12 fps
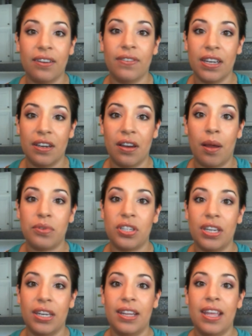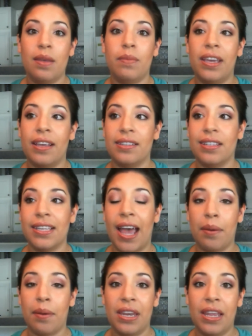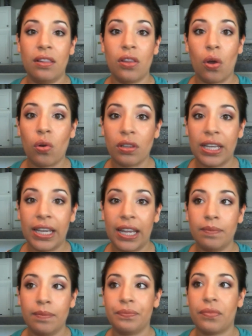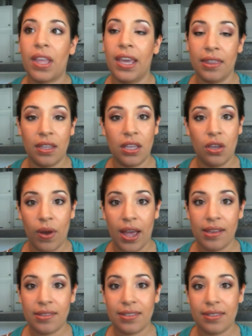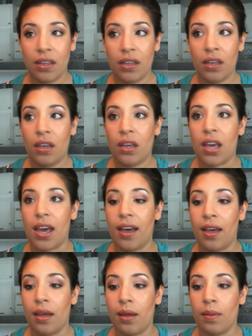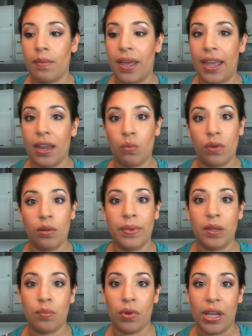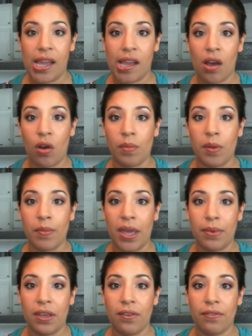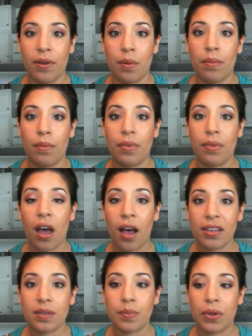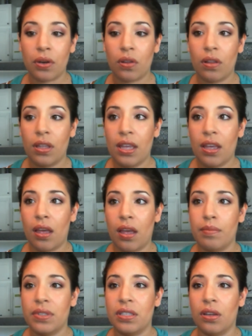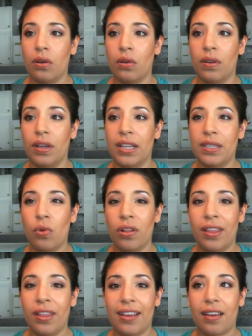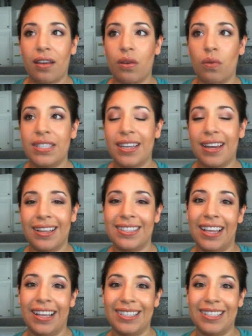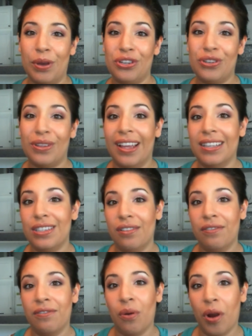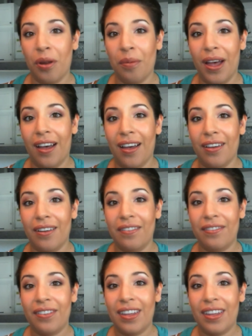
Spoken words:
infant adoption, because it's happening locally in the U.S., and we'll be bringing home a baby from the hospital. So it's more like, we see it as like a specialized form of